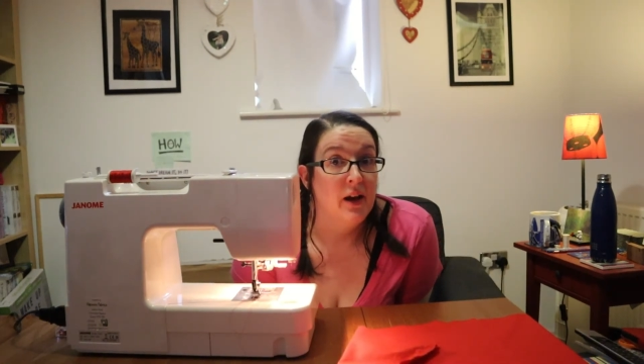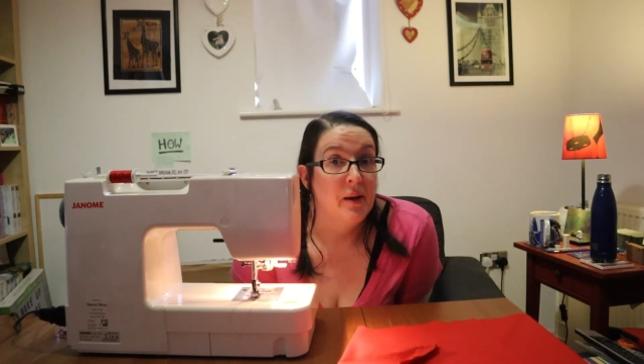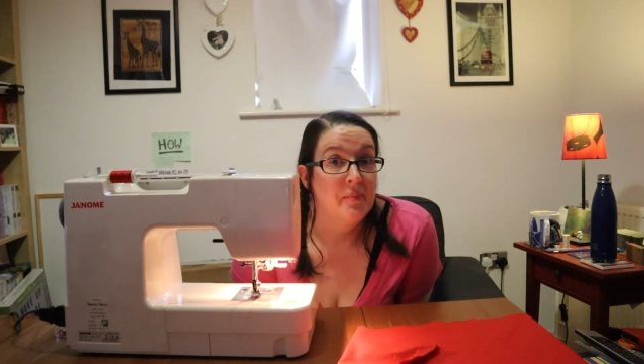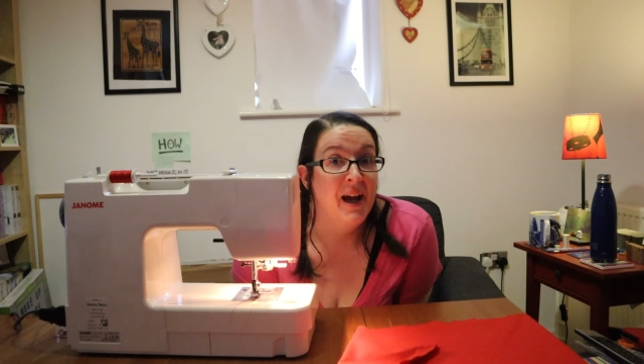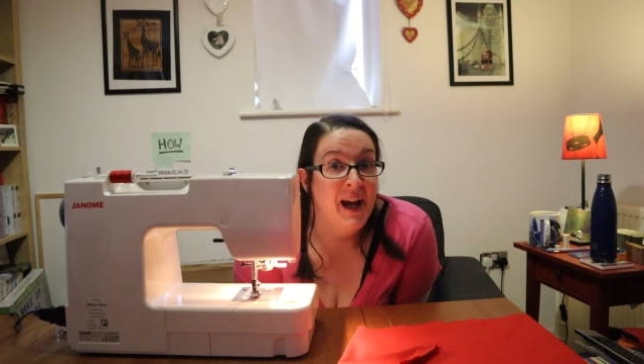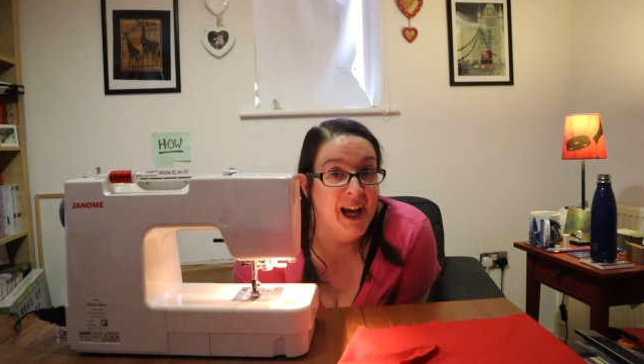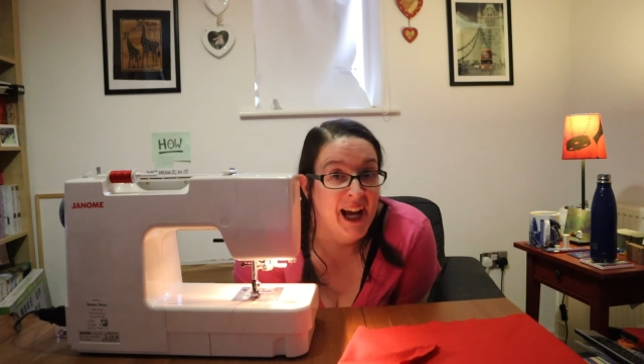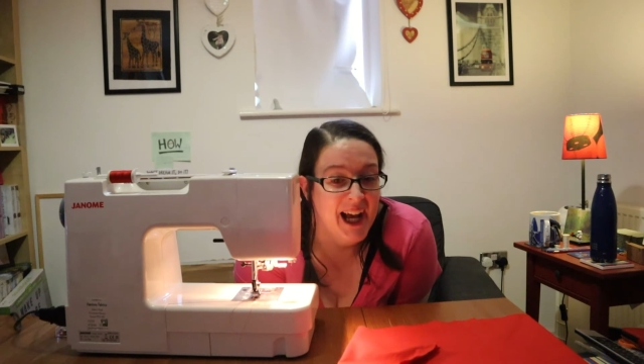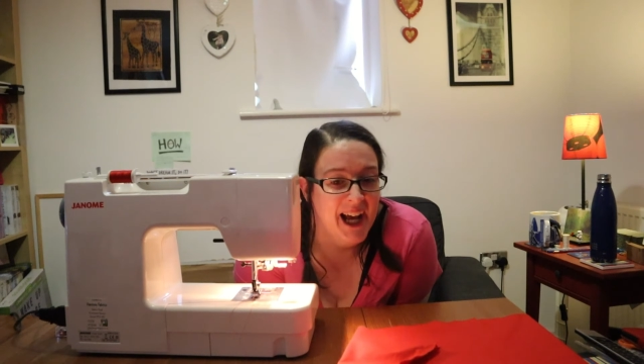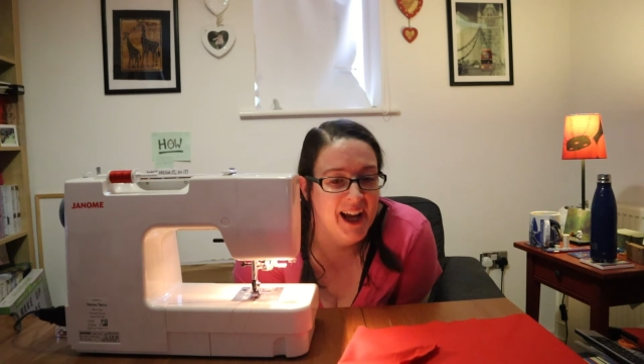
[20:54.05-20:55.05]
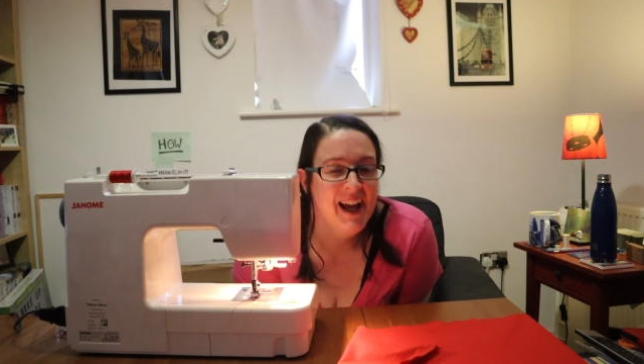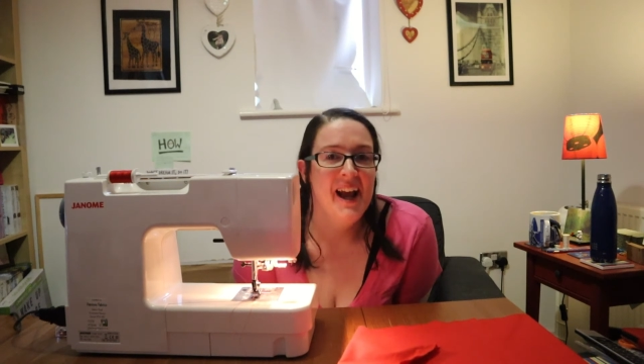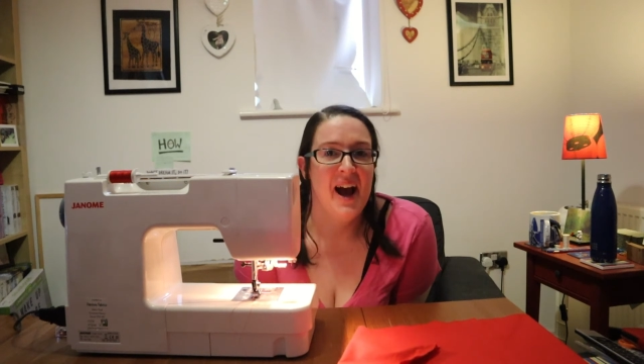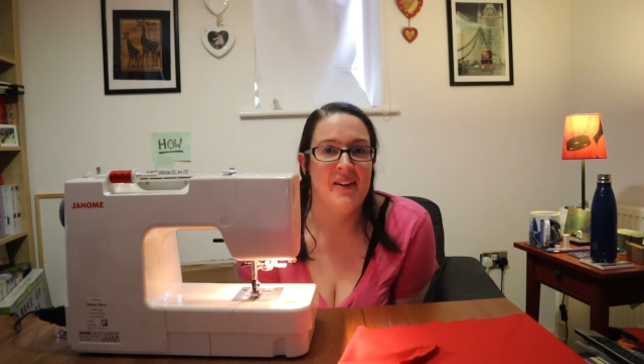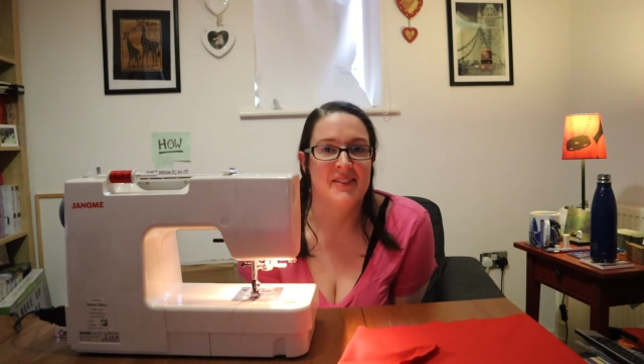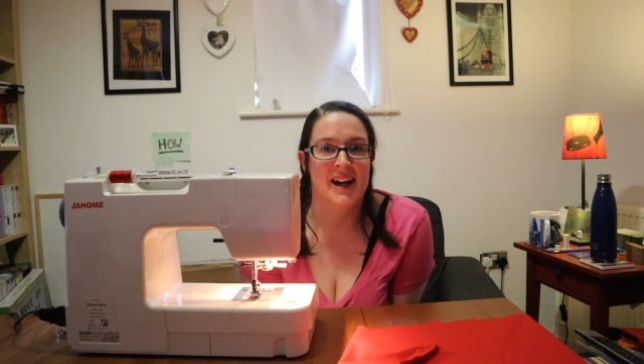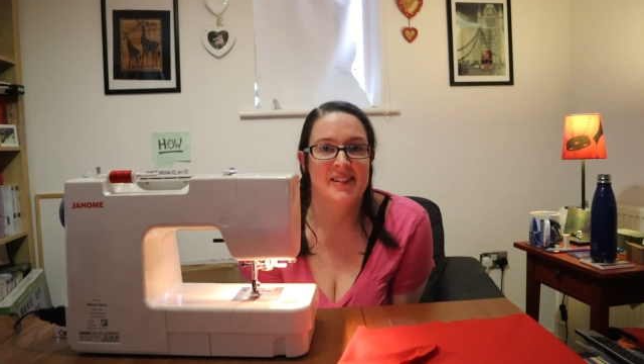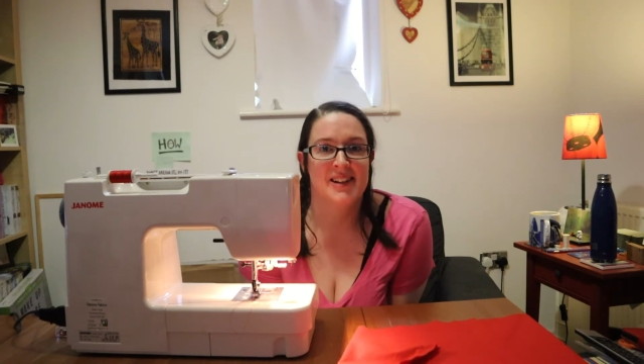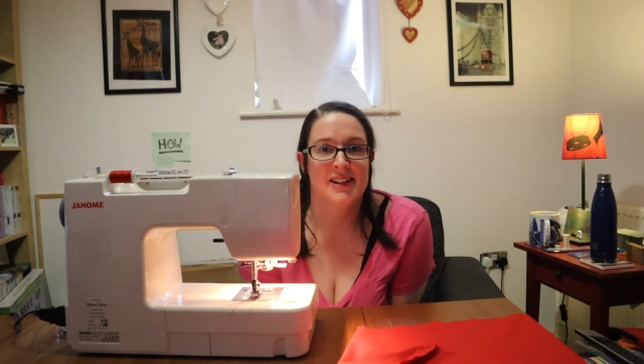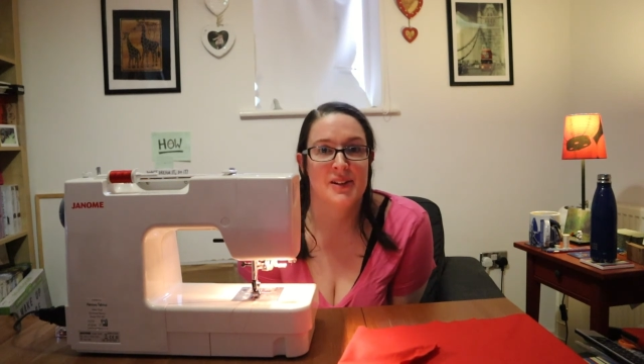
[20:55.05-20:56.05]
I'm
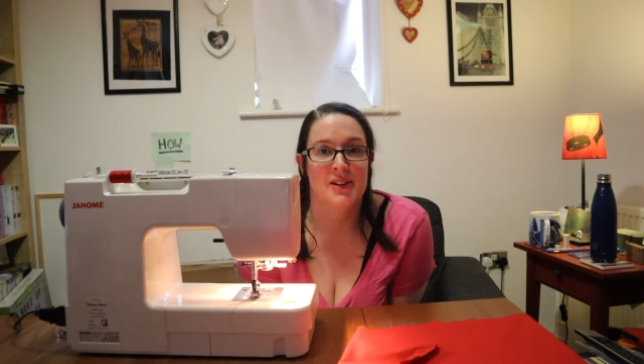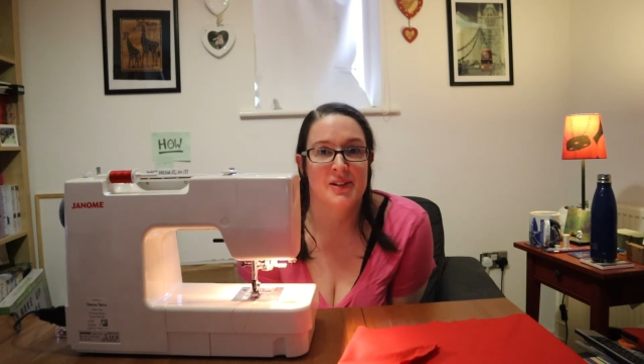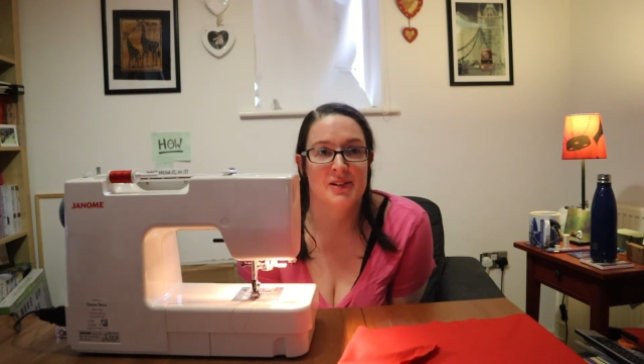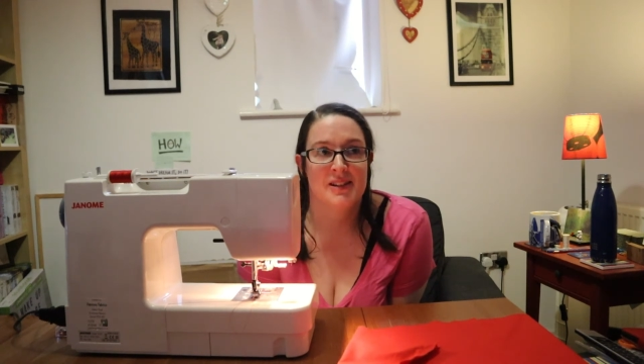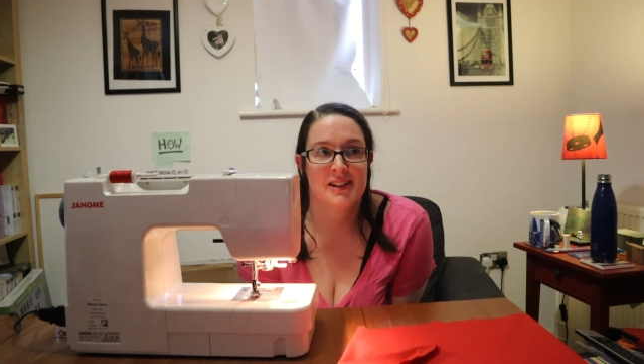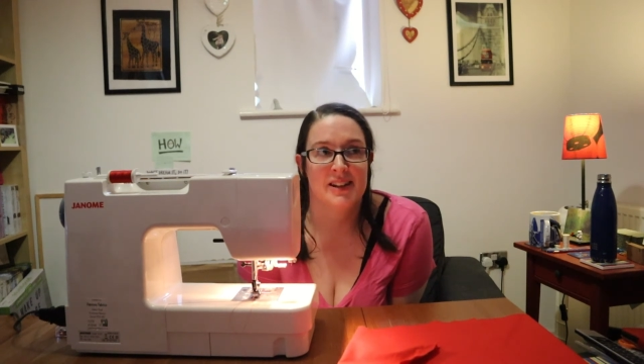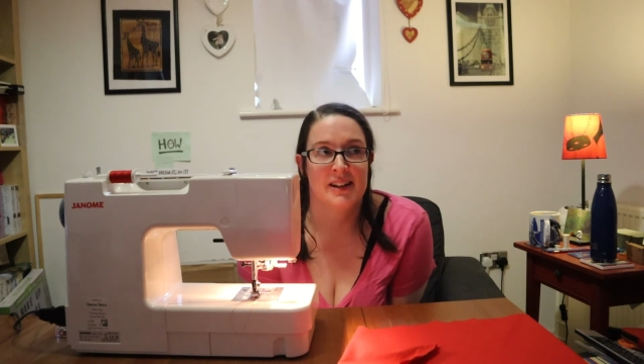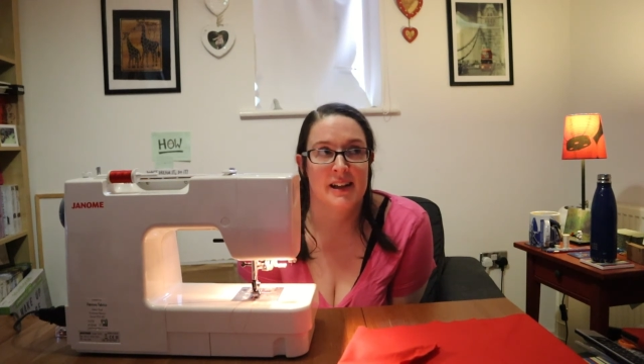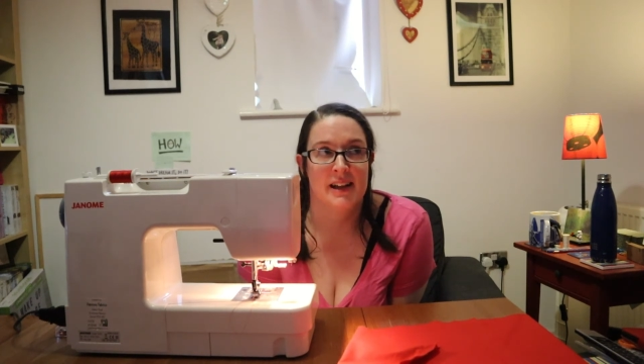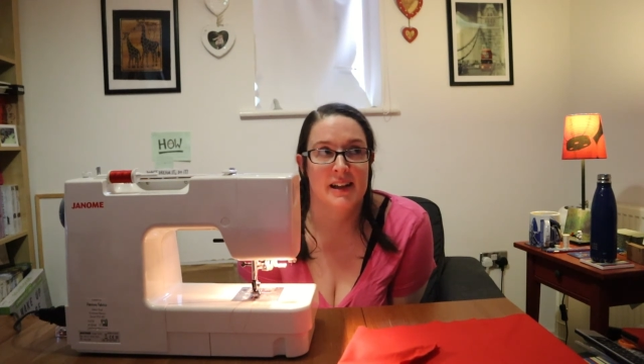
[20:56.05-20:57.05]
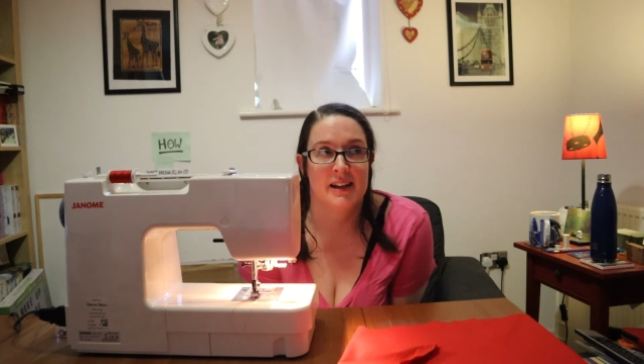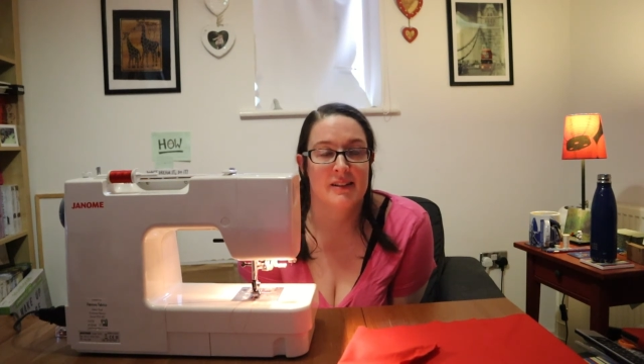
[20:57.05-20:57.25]
now going to turn it